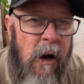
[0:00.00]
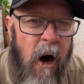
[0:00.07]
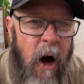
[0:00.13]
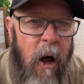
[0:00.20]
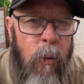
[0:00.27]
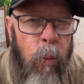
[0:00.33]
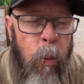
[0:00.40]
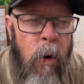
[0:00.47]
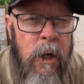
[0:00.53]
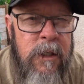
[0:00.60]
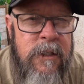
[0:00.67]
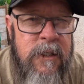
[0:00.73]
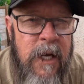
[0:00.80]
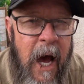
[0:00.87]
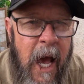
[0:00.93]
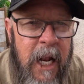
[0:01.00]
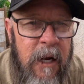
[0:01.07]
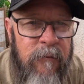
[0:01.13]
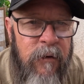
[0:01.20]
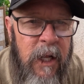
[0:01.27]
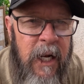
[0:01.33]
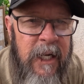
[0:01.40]
On one side
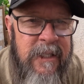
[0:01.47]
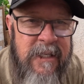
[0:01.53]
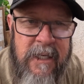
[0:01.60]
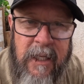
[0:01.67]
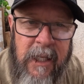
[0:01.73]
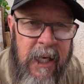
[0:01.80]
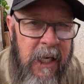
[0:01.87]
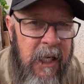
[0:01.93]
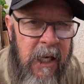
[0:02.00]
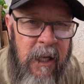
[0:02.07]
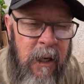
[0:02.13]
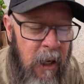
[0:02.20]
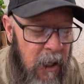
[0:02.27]
of it, it's leaking,